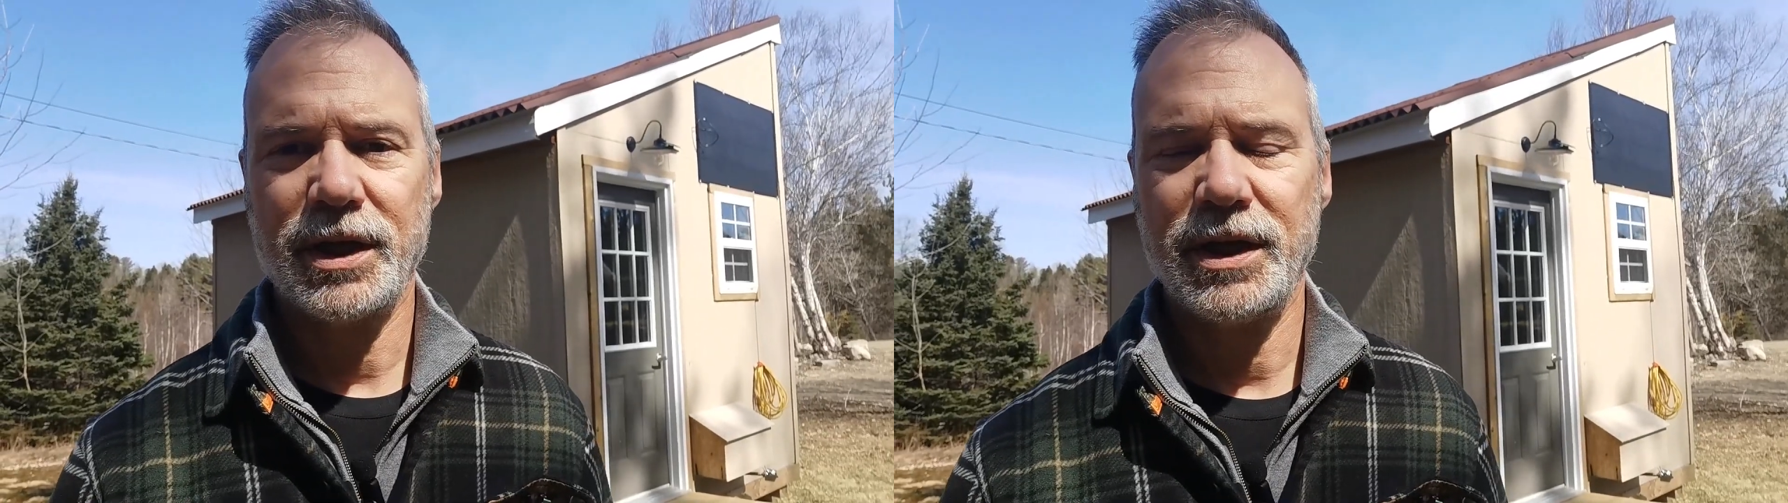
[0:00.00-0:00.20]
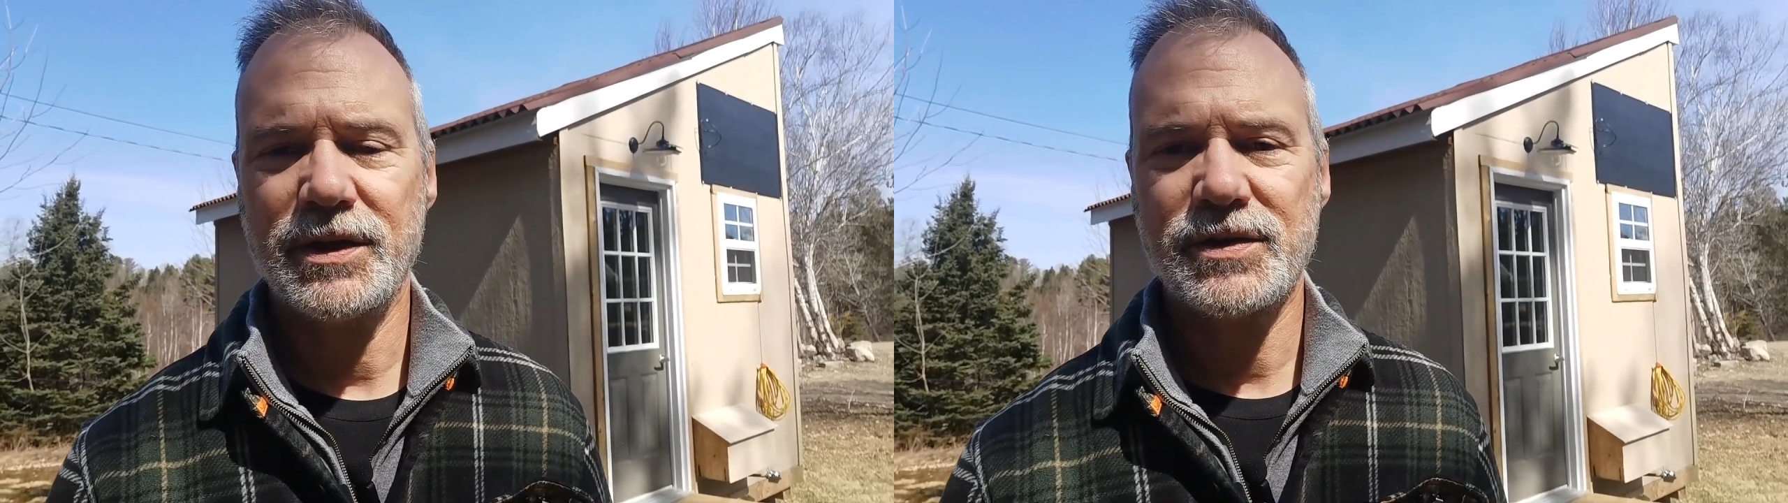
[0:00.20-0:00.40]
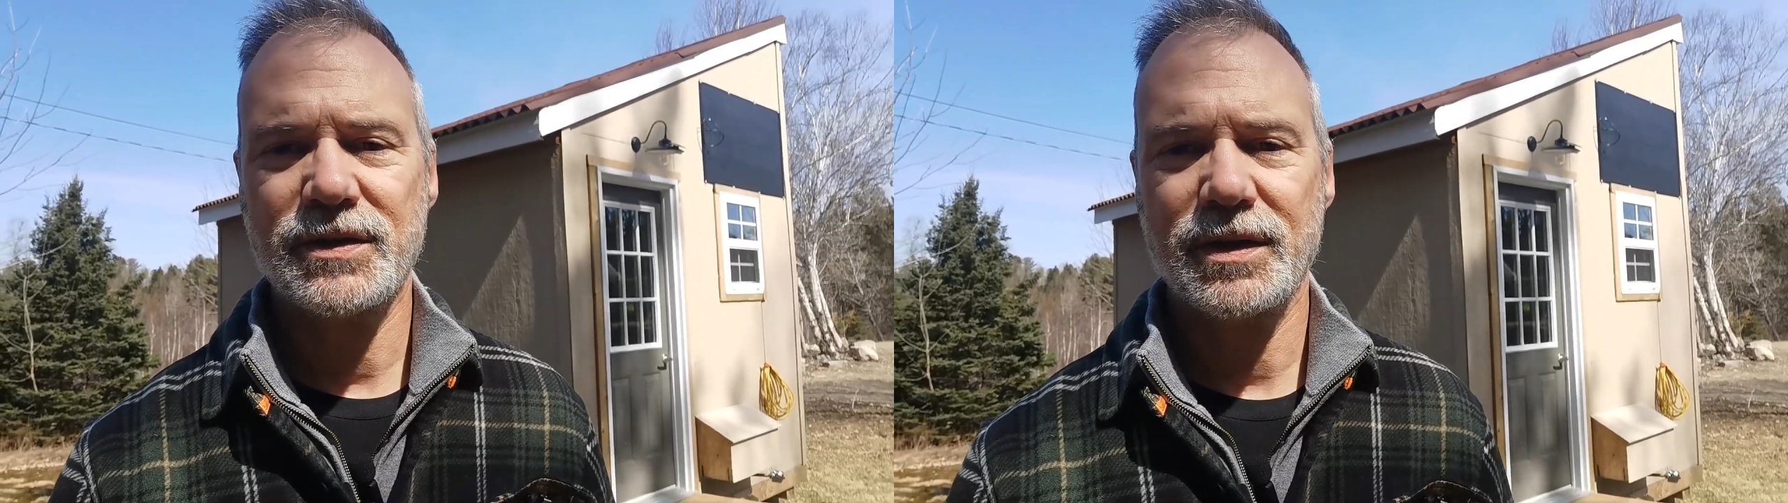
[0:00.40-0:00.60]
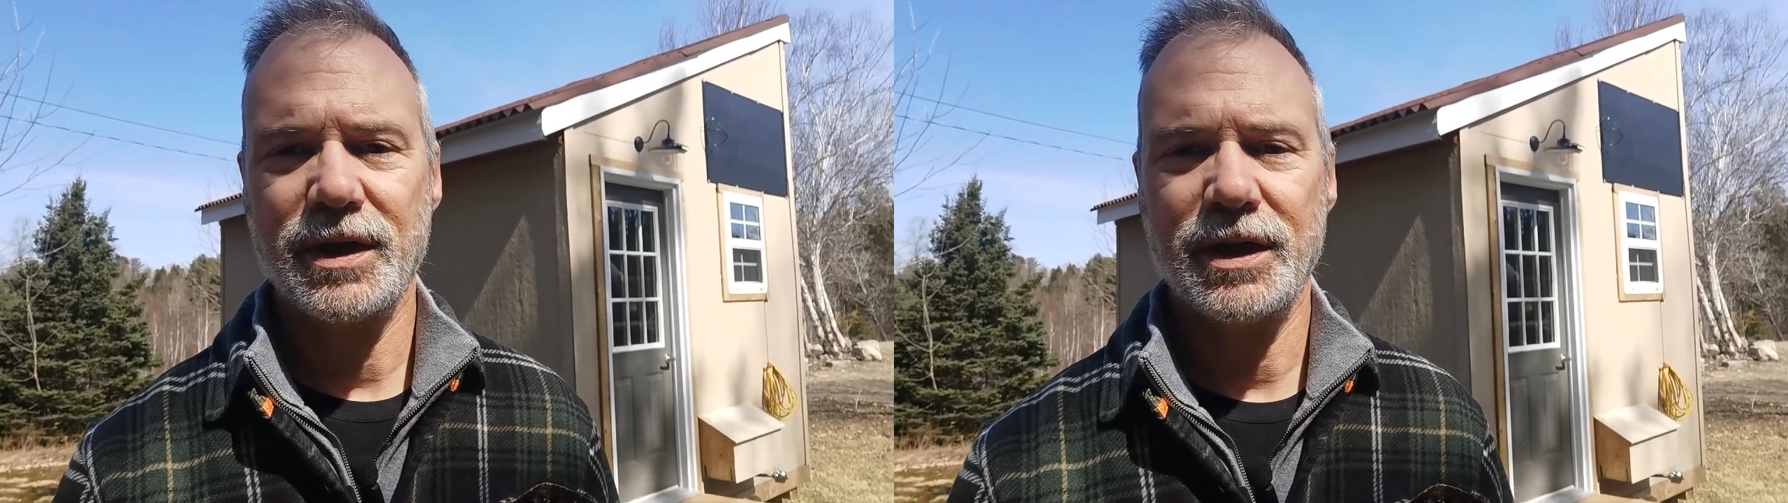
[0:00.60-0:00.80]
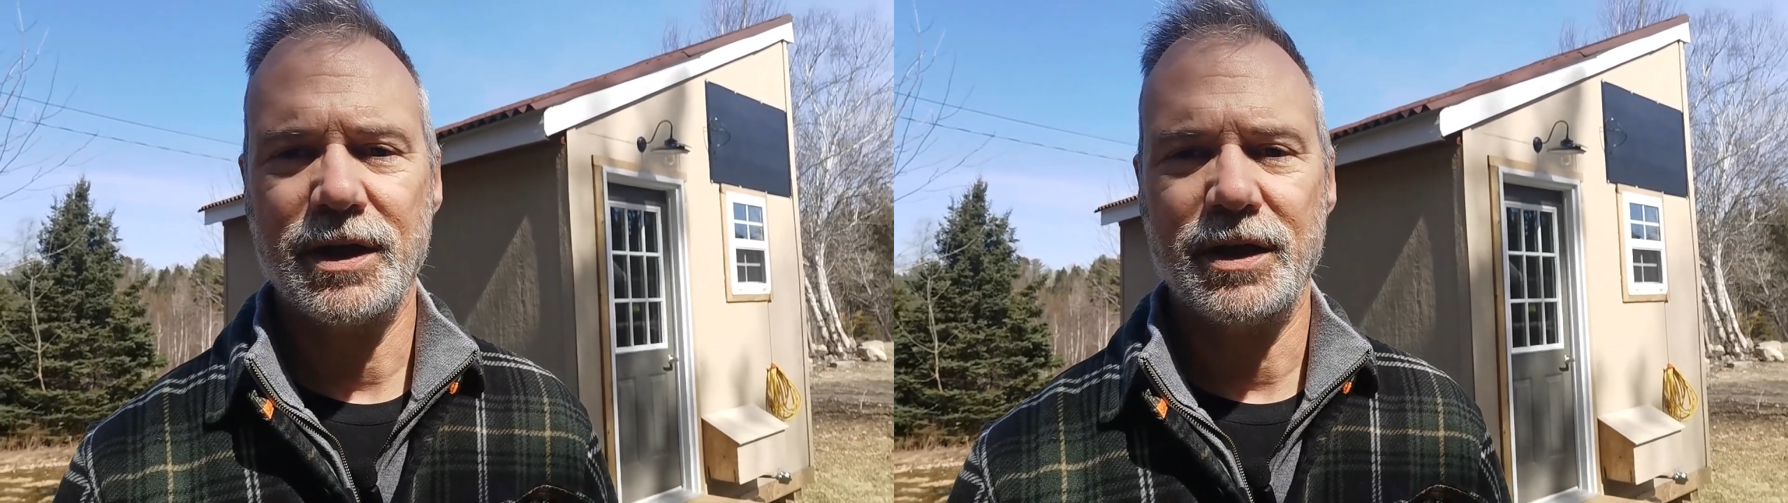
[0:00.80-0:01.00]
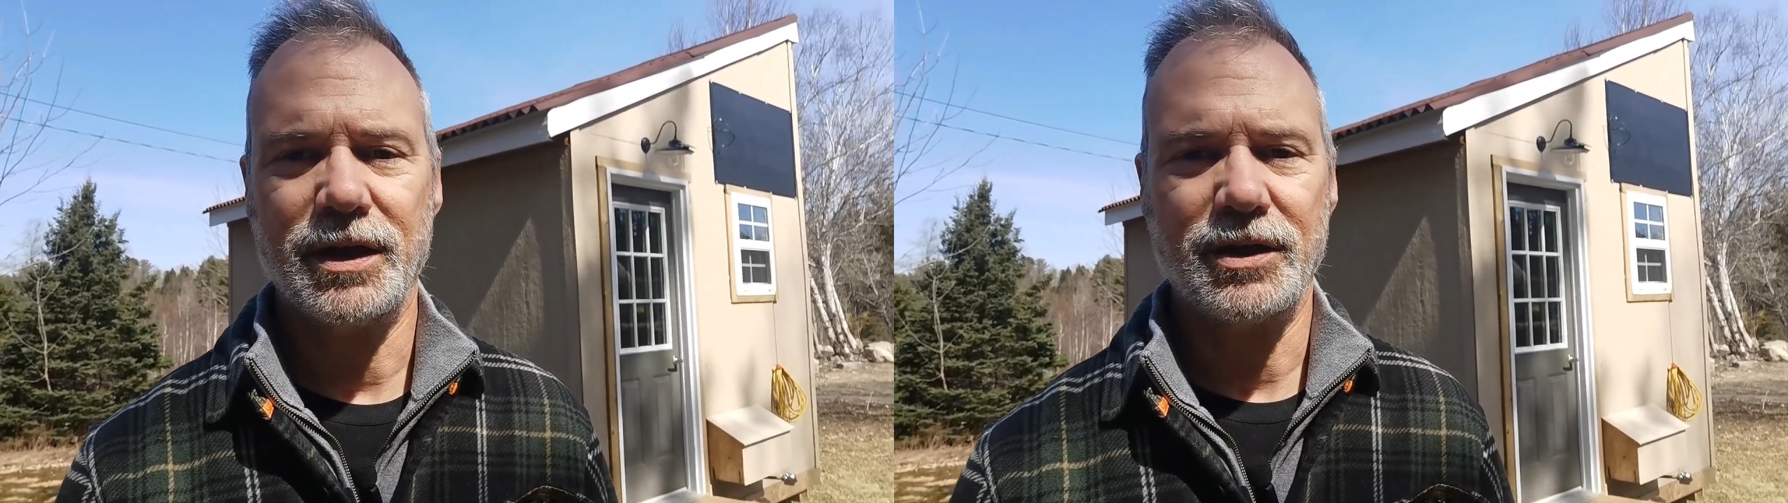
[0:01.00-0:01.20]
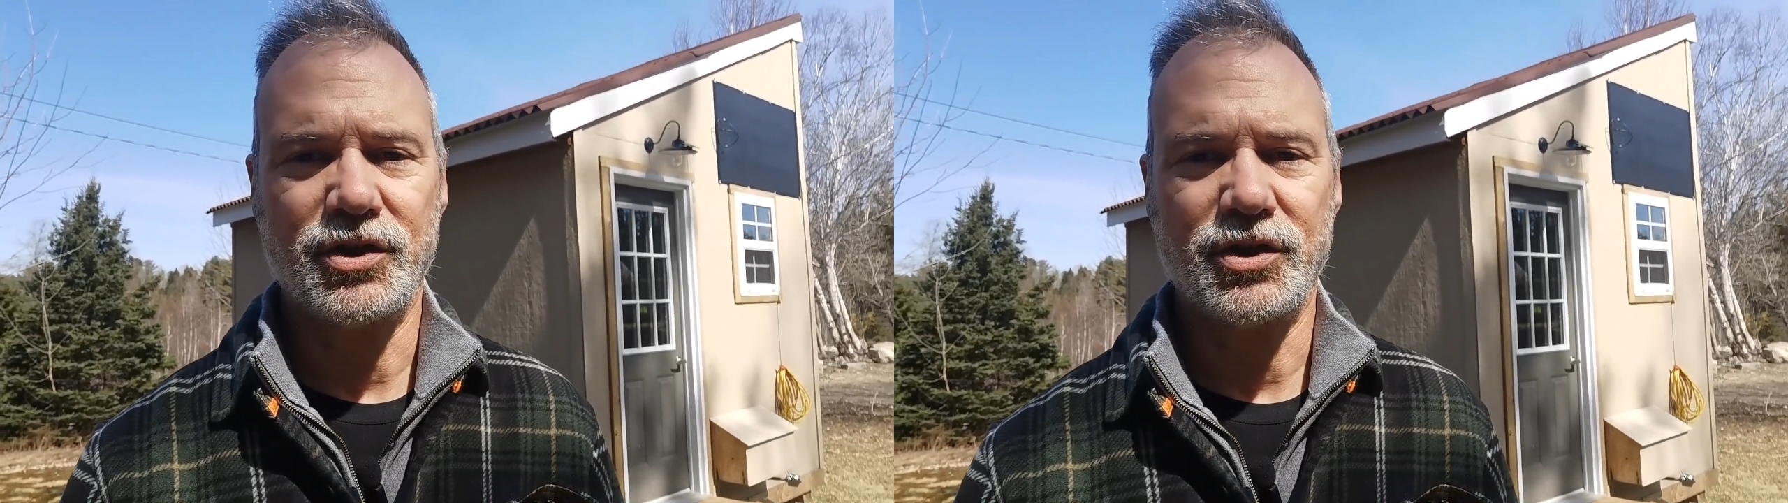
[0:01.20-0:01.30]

case, uh,